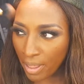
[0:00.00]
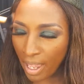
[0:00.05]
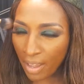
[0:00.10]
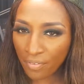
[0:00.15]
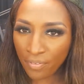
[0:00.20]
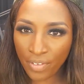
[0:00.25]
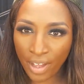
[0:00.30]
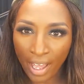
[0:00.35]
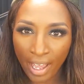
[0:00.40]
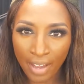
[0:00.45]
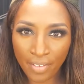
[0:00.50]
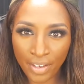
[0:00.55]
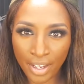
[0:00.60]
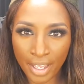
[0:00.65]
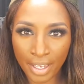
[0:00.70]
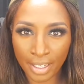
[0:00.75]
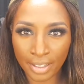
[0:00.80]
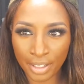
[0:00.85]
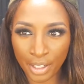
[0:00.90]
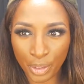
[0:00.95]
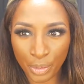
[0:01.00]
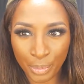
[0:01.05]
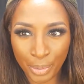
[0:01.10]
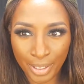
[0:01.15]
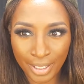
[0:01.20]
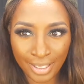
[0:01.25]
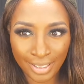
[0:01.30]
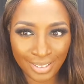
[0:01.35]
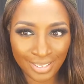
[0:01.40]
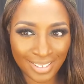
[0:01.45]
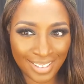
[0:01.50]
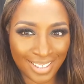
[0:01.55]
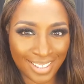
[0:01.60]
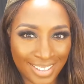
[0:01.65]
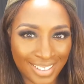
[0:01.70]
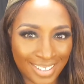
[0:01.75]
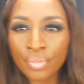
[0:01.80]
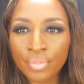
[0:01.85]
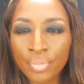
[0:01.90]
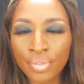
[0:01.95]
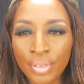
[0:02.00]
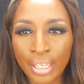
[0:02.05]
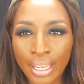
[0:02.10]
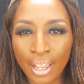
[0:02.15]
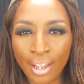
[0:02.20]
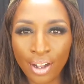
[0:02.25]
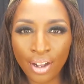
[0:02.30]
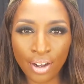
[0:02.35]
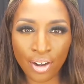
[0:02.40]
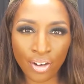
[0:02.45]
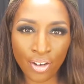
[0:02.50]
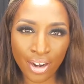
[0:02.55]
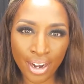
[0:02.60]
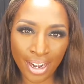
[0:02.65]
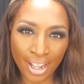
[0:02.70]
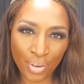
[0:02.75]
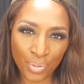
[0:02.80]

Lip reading: of that 5 head a little bit. All right,